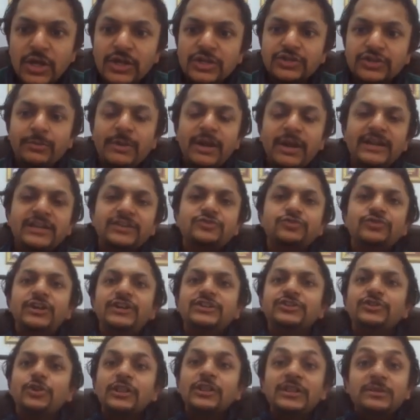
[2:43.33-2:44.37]
So my dear
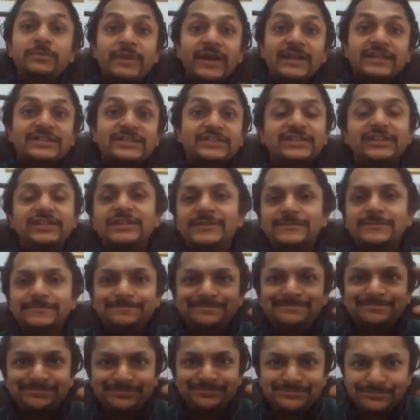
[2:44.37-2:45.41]
students, all the best.
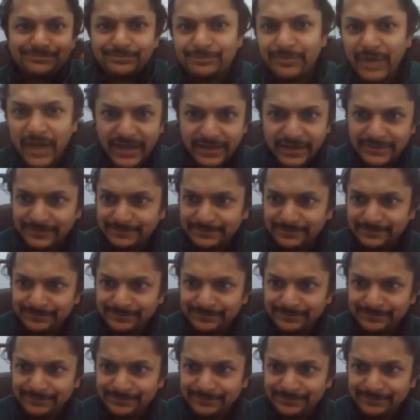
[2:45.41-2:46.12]
Bye.